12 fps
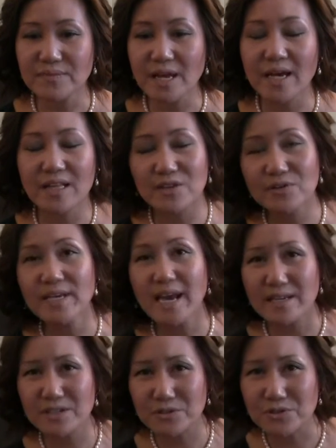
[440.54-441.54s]
learning
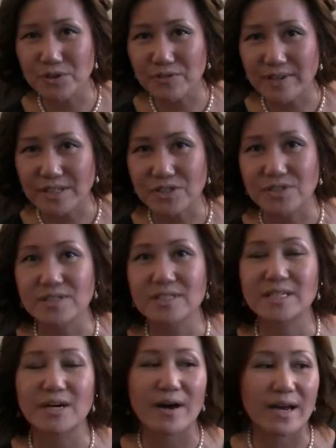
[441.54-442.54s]
how to do joint ventures,
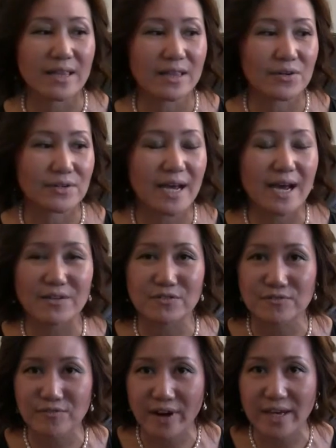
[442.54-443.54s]
I learned how
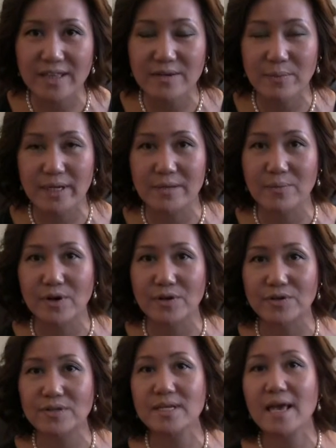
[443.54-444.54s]
to find the money
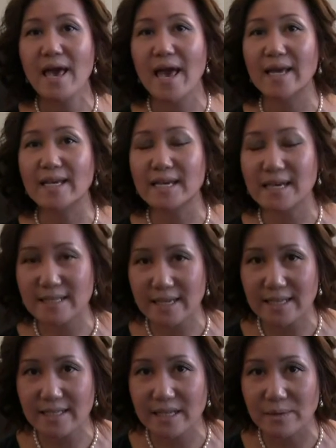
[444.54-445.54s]
partners and
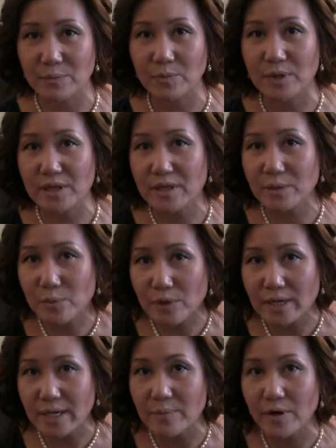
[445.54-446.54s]
connect them with the
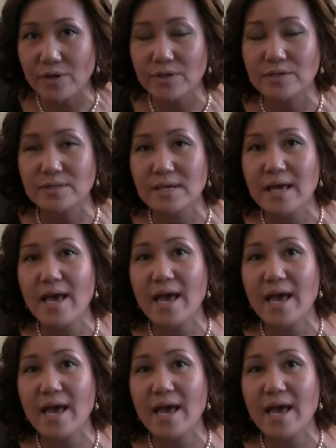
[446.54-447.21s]
working partners,